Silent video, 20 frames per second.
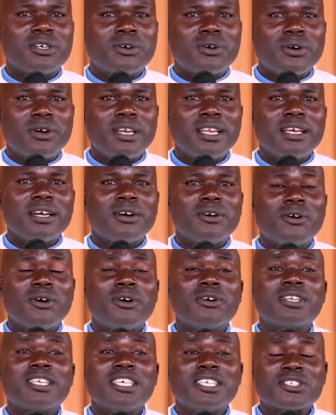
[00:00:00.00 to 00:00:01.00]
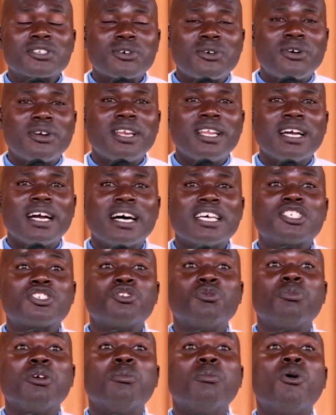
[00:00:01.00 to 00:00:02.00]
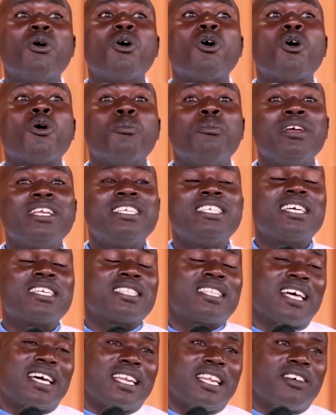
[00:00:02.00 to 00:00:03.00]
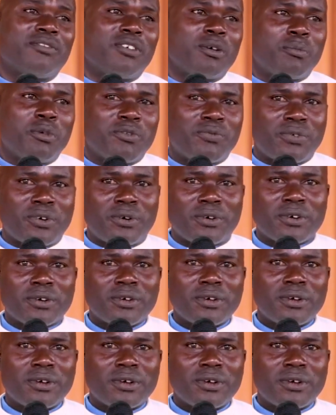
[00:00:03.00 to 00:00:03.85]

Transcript: call, God, is calling us to be more obedient than ever before